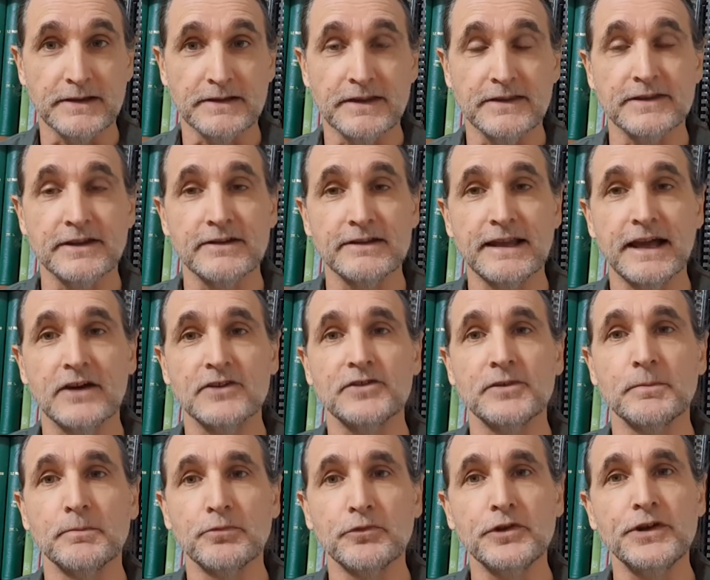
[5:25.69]
that they're allowed to
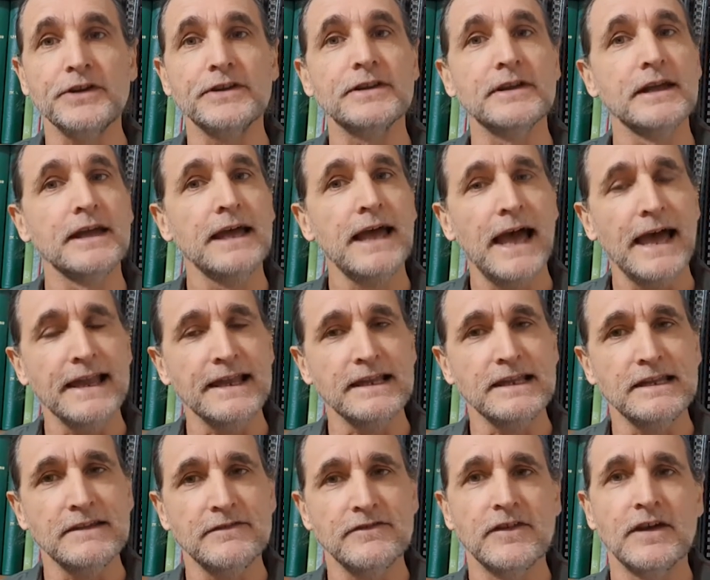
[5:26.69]
breed and
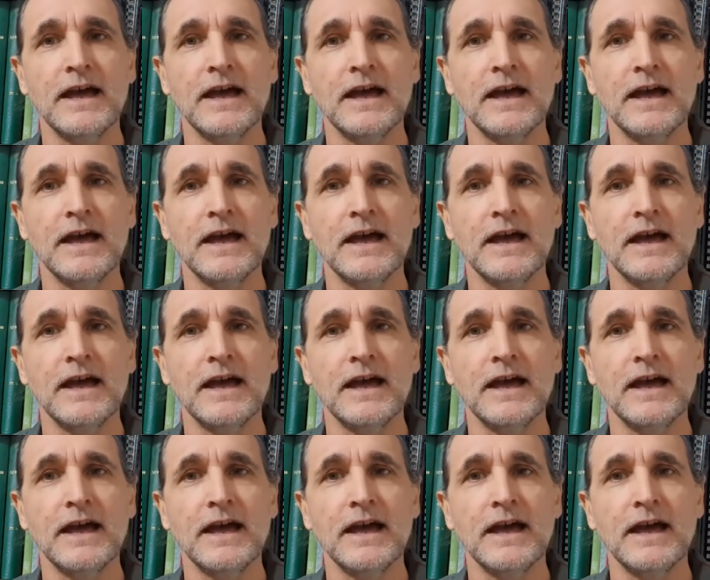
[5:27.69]
live